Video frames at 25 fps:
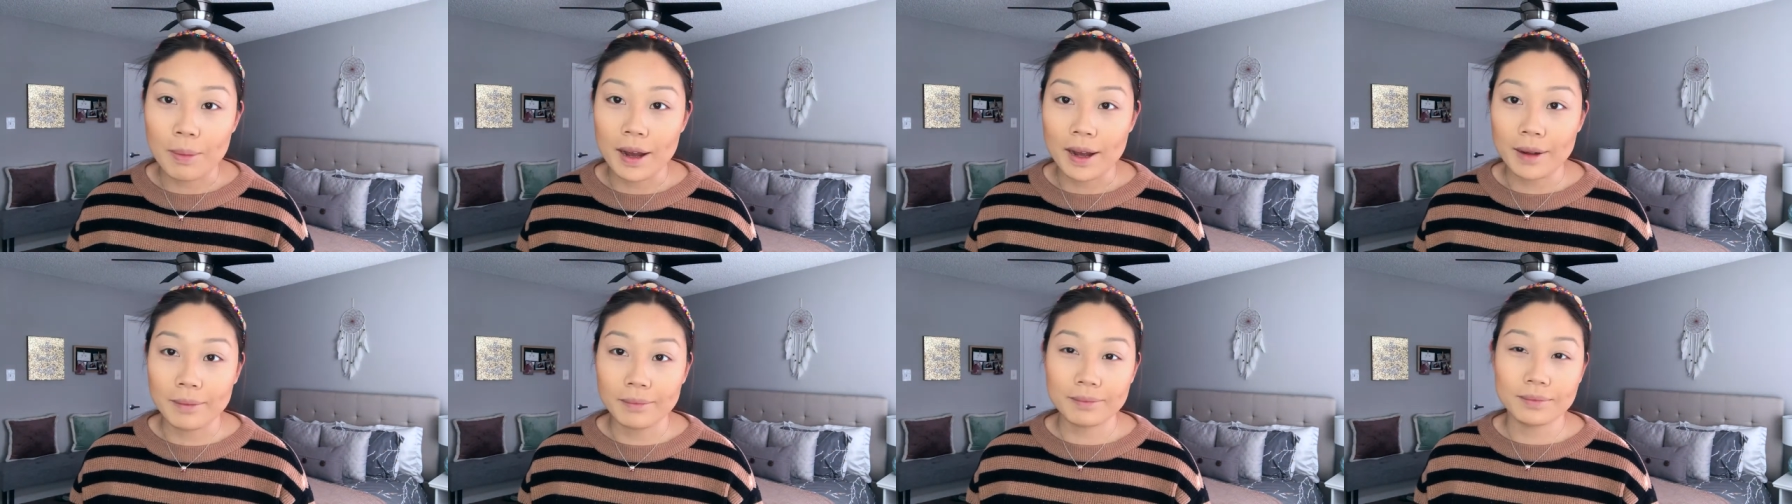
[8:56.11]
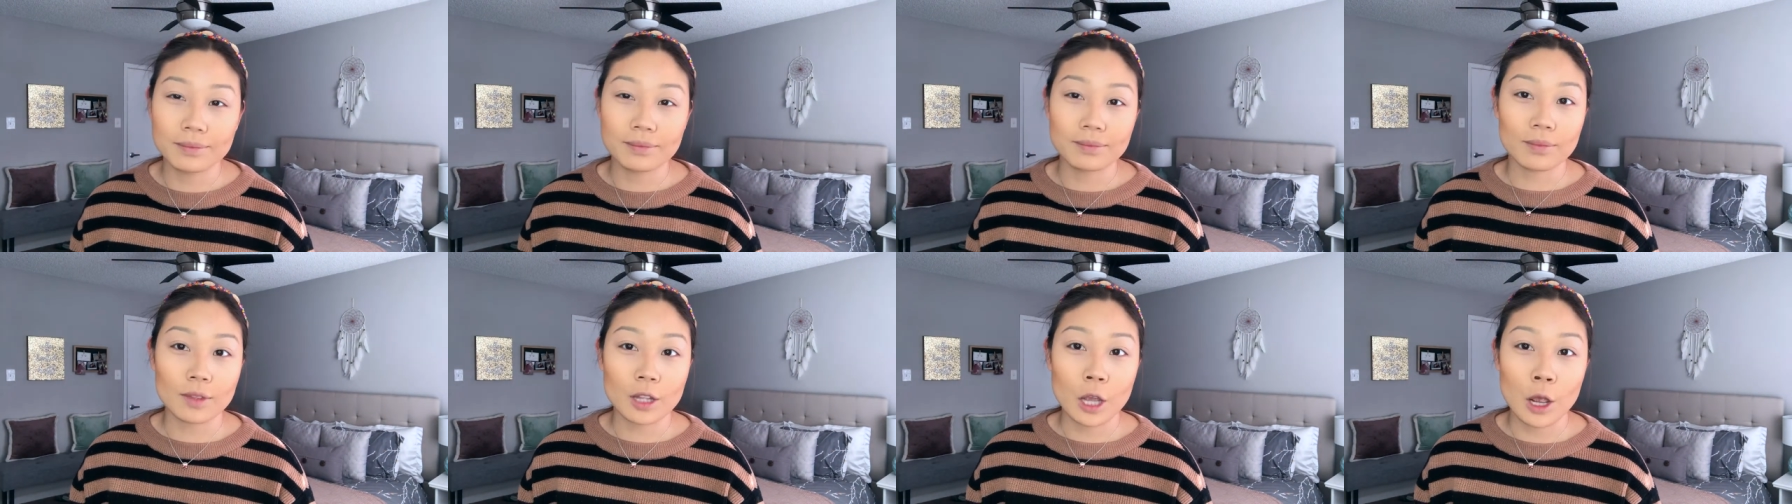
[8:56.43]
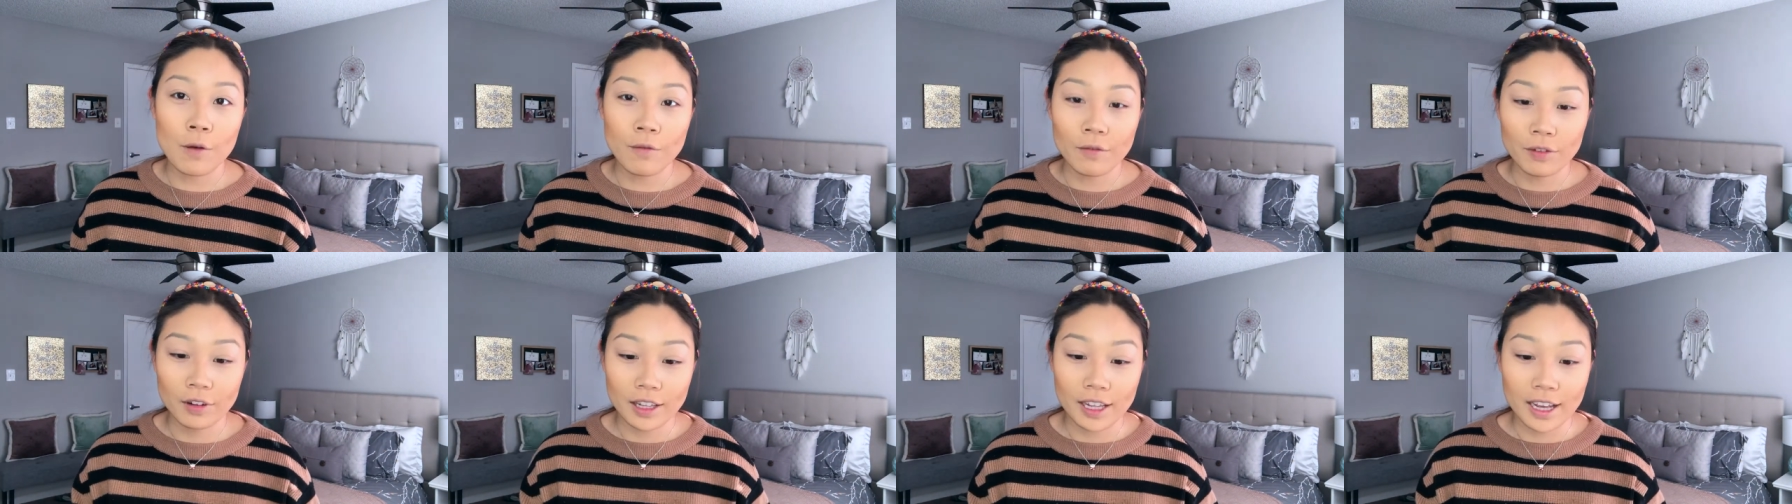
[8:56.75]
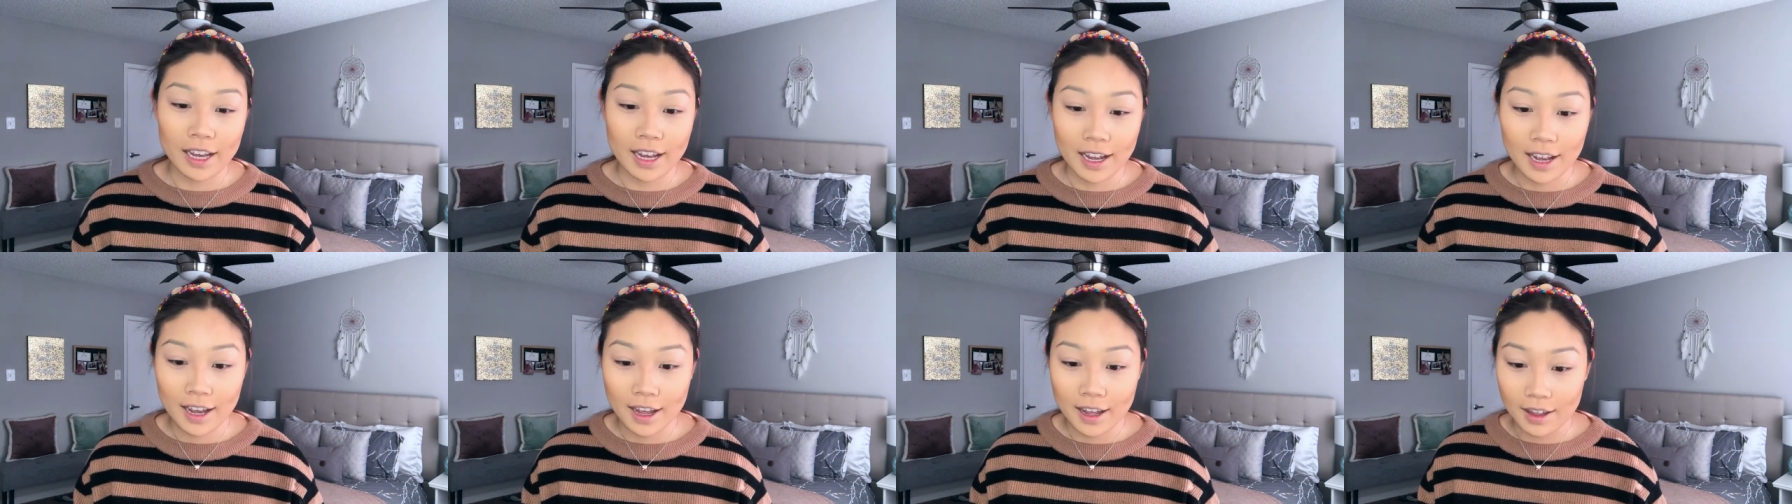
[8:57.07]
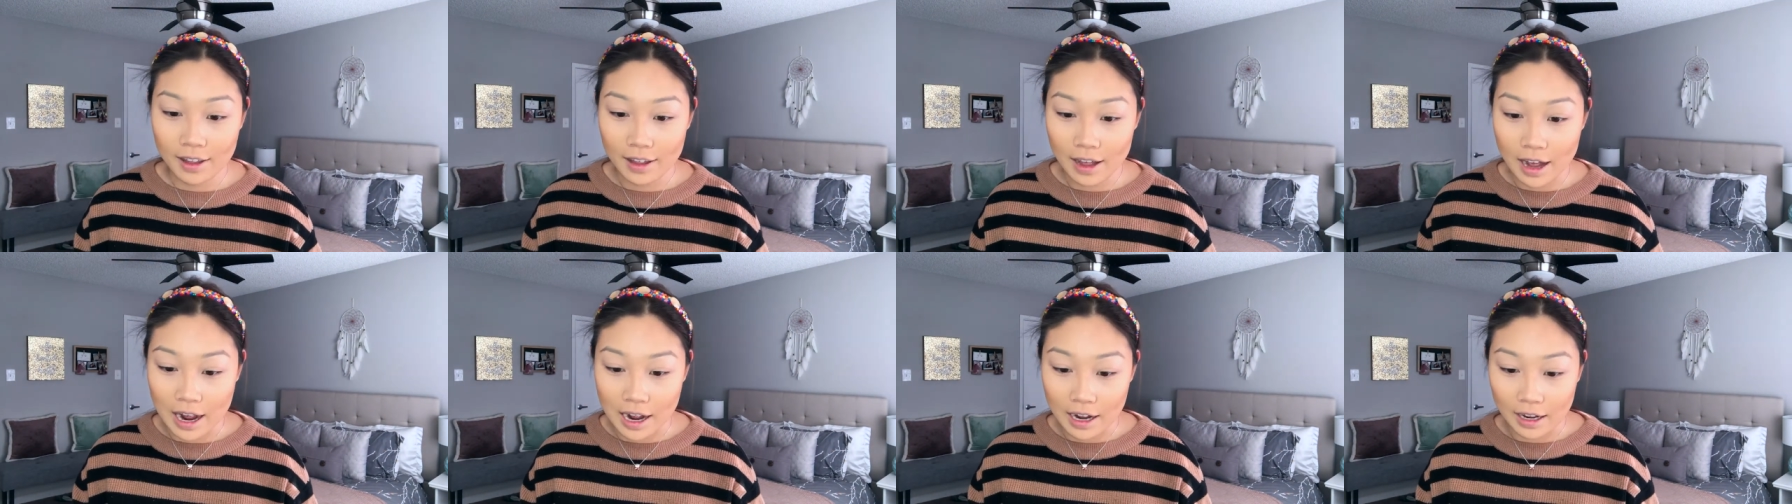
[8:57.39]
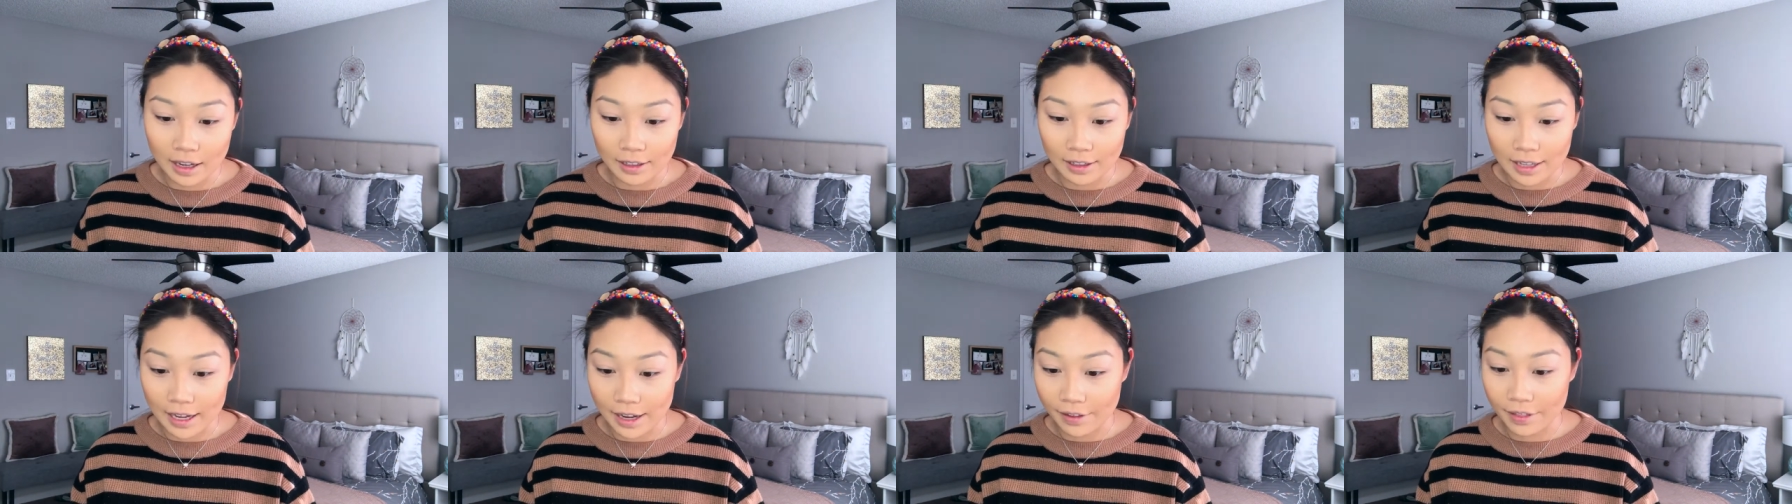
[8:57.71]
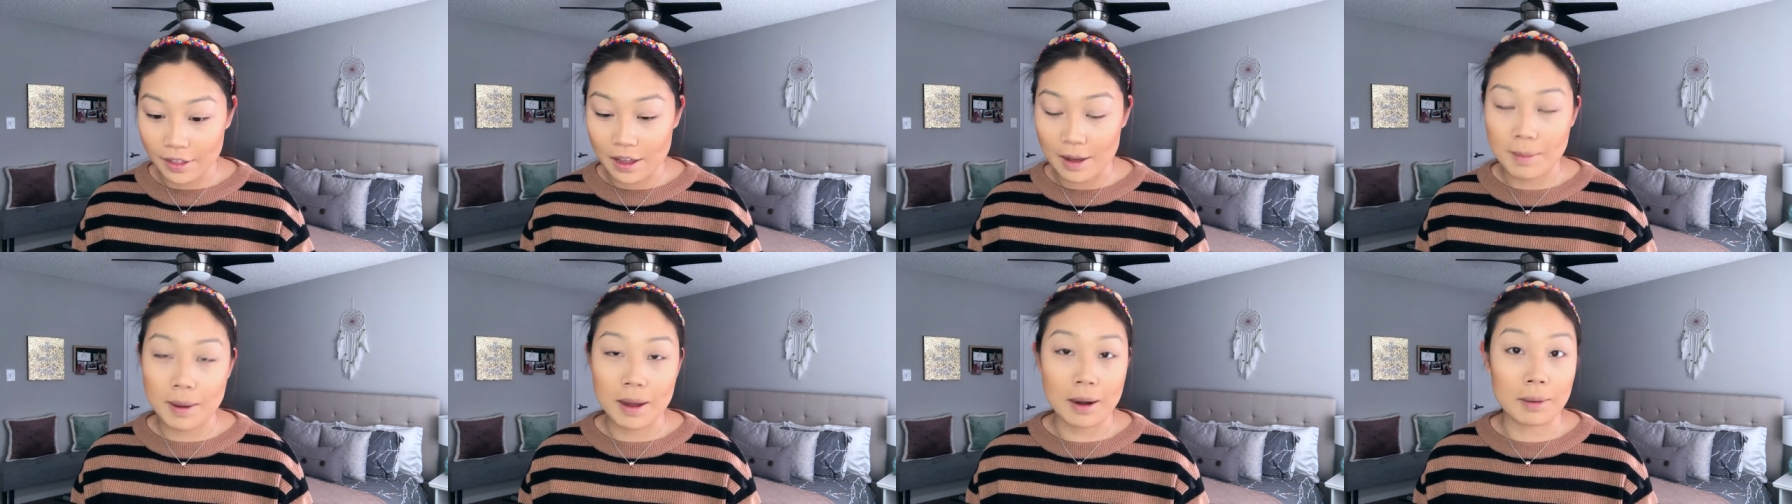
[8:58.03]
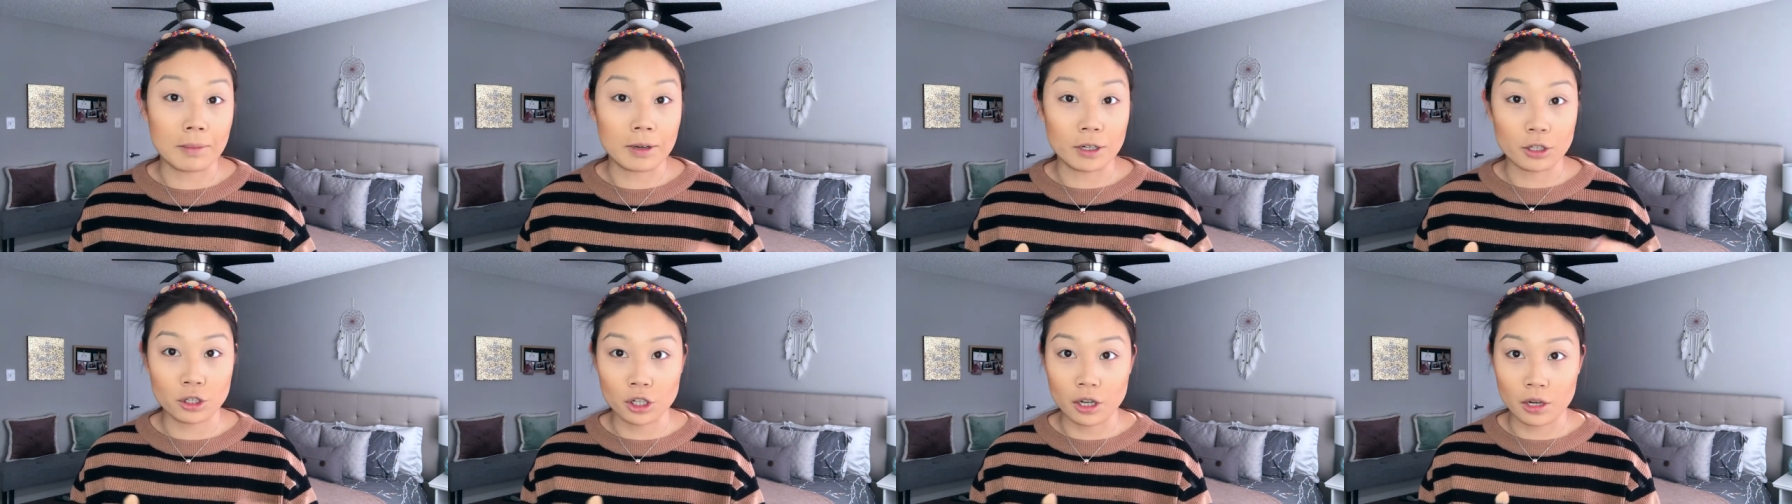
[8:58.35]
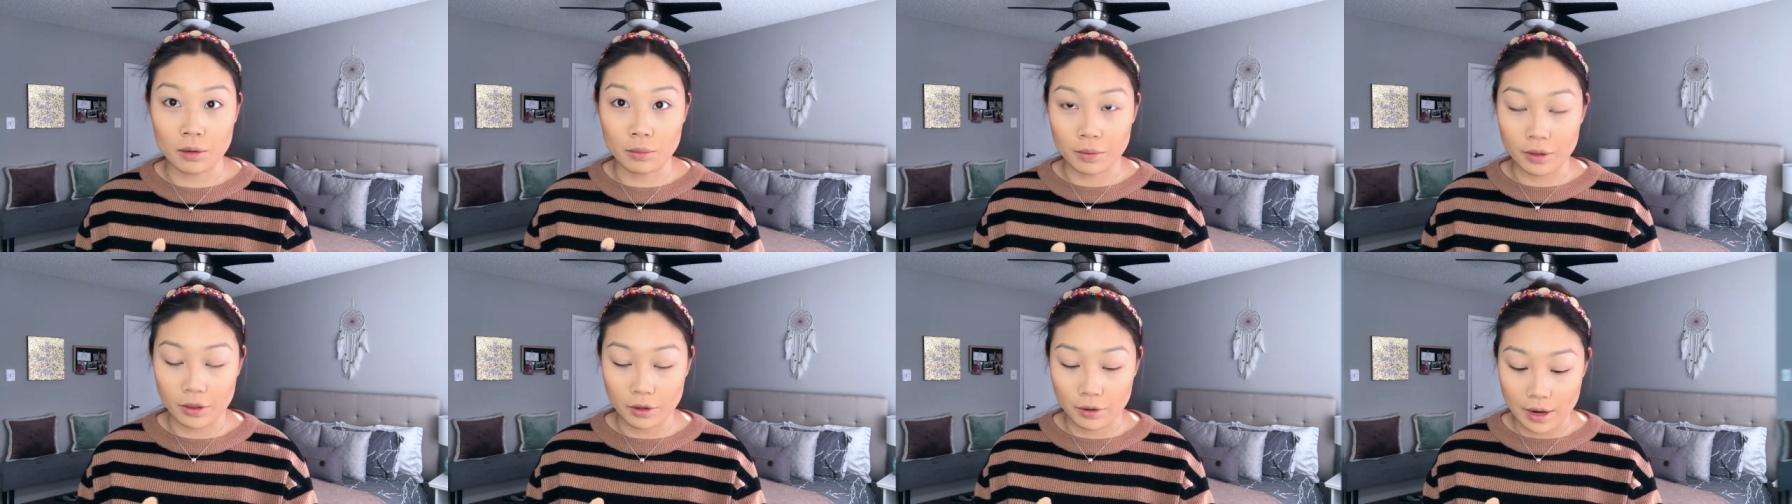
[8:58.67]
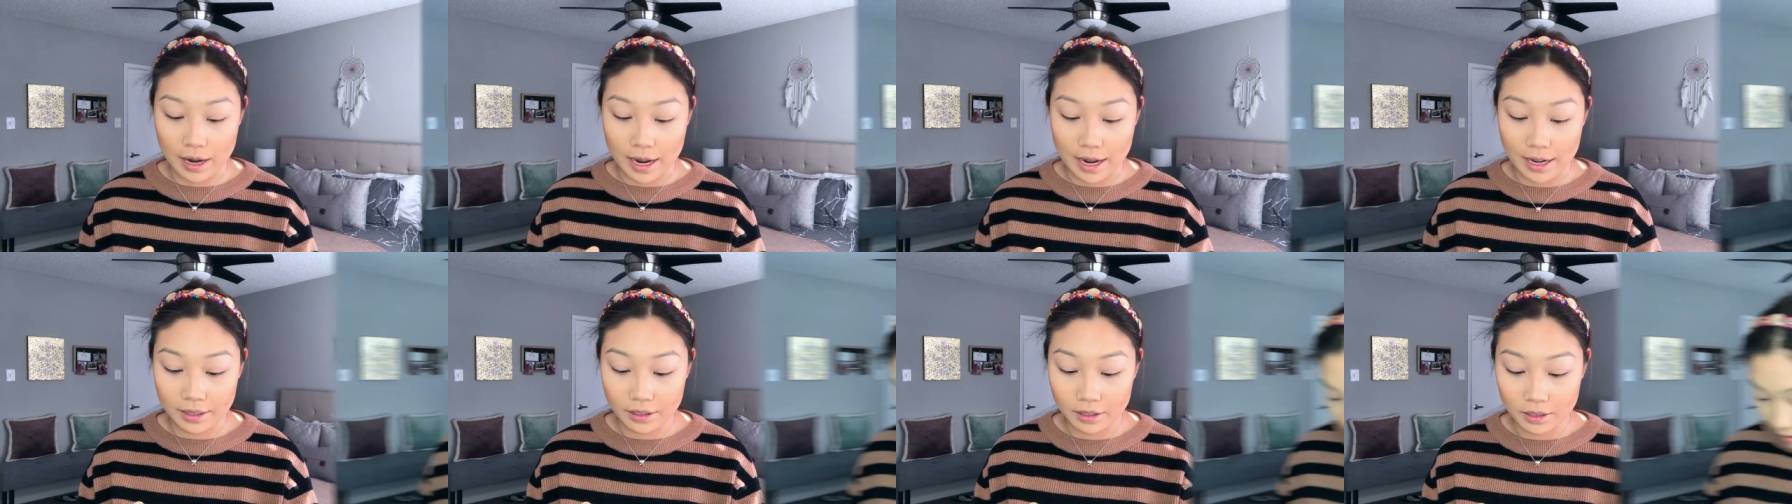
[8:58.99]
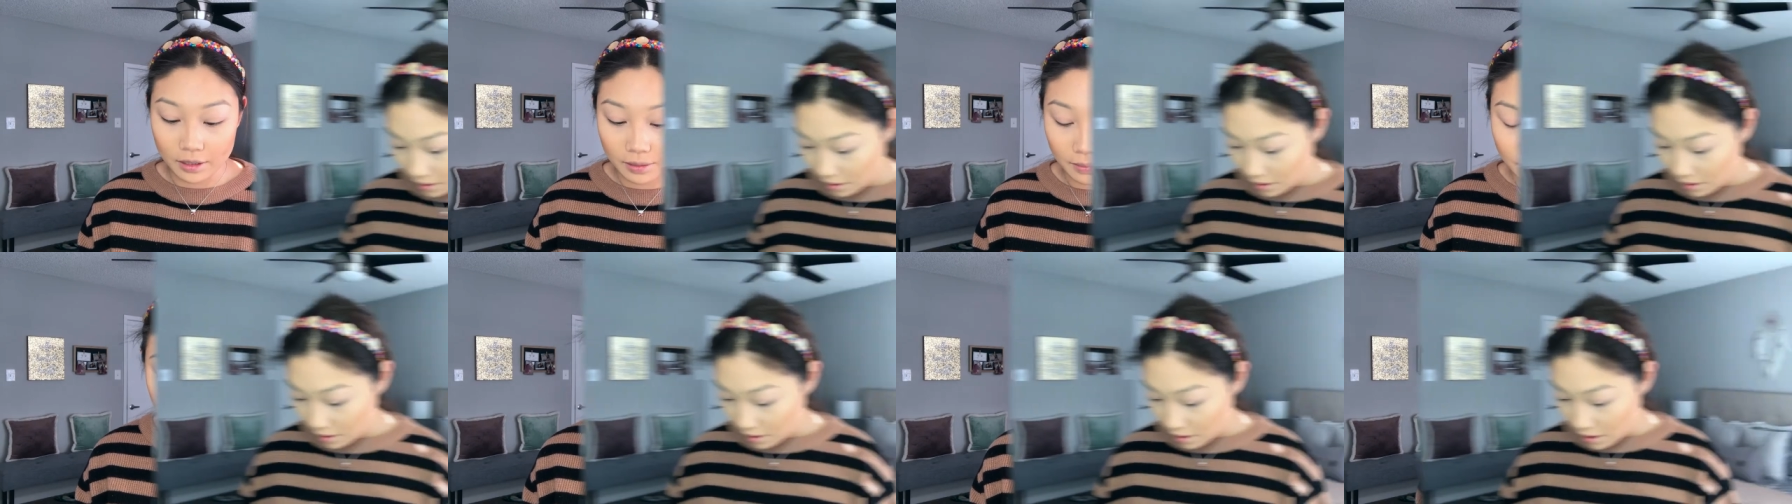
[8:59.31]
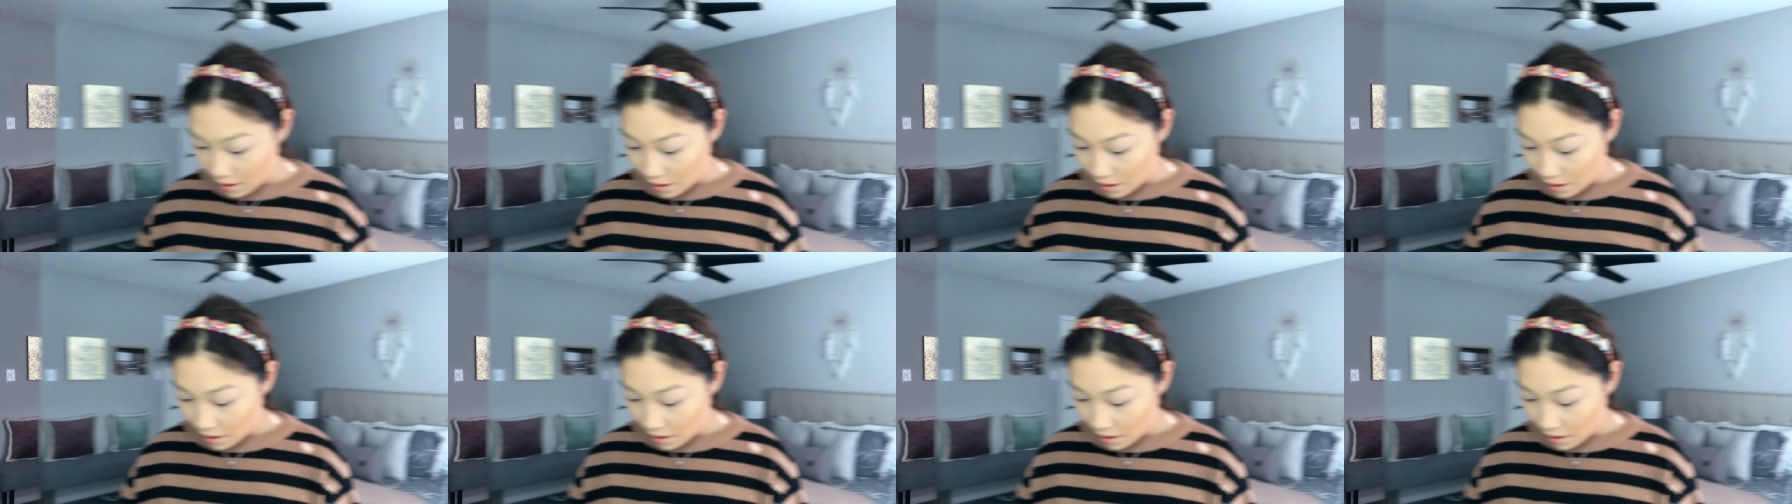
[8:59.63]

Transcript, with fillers: but hopefully I like them and I'm going to show them with you guys.